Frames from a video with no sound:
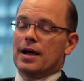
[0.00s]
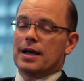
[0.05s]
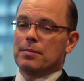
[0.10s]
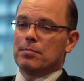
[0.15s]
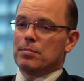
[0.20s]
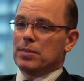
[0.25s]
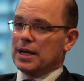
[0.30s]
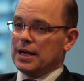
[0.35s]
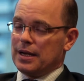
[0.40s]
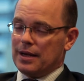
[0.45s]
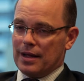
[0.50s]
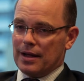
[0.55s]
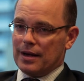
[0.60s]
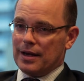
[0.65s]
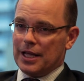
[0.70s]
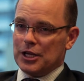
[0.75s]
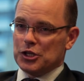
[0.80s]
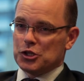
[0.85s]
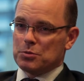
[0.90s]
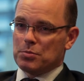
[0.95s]
a completely
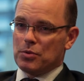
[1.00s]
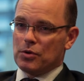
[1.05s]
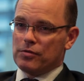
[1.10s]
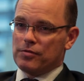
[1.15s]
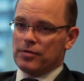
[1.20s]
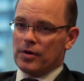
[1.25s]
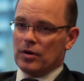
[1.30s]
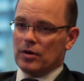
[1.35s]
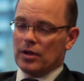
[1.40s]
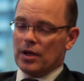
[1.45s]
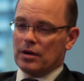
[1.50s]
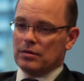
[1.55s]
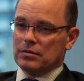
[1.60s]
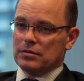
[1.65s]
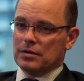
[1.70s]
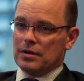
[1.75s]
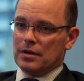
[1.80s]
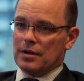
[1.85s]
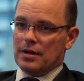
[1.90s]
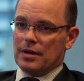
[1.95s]
unhedged portfolio
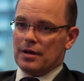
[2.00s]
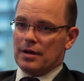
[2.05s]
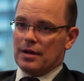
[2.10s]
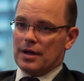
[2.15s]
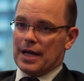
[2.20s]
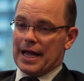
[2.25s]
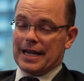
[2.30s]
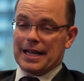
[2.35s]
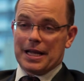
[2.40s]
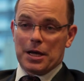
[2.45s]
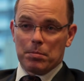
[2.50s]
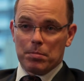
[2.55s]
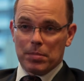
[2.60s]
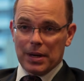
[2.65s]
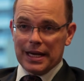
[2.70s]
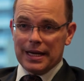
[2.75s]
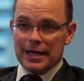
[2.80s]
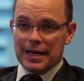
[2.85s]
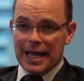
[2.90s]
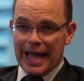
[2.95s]
and a
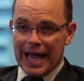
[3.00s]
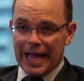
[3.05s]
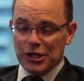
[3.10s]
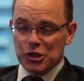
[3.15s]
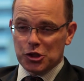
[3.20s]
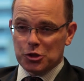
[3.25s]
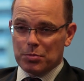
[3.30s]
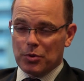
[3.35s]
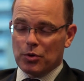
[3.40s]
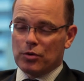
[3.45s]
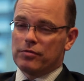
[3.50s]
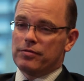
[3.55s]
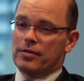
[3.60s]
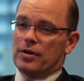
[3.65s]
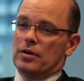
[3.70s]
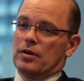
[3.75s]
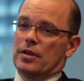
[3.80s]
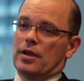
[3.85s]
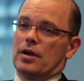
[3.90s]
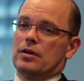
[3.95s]
completely hedged
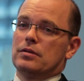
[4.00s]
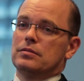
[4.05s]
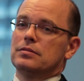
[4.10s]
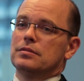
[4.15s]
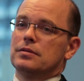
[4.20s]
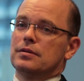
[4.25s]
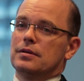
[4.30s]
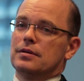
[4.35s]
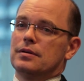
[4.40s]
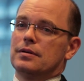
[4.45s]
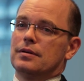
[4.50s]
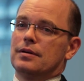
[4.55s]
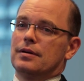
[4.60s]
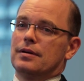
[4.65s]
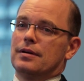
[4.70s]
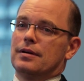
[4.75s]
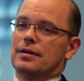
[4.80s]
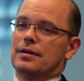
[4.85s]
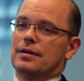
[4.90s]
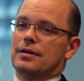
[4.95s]
portfolio,
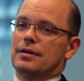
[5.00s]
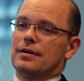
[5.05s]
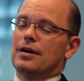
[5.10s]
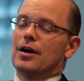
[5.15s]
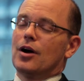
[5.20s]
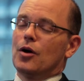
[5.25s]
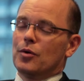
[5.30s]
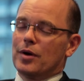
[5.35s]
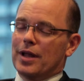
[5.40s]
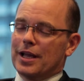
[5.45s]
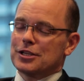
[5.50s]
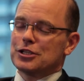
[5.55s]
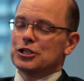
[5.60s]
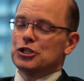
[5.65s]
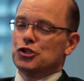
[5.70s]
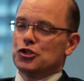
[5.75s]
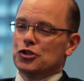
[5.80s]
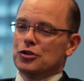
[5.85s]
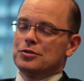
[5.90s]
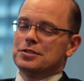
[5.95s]
I would actually
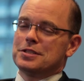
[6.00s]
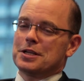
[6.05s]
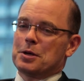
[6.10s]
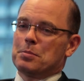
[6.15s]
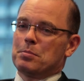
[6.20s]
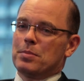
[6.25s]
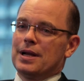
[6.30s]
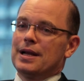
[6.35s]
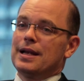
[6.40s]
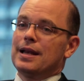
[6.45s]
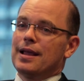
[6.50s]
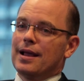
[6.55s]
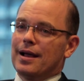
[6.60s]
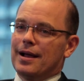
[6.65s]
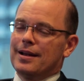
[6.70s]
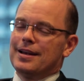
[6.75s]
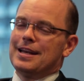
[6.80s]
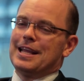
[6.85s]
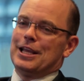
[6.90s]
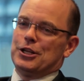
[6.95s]
choose a completely
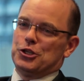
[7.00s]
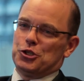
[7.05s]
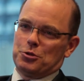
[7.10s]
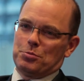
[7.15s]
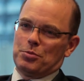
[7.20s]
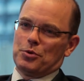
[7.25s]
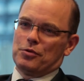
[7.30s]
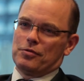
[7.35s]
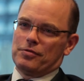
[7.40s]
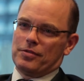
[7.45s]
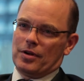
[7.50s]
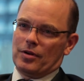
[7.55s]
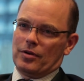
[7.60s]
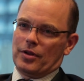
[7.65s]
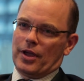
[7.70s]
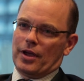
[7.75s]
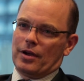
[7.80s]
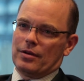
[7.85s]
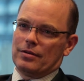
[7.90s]
unhedged portfolio.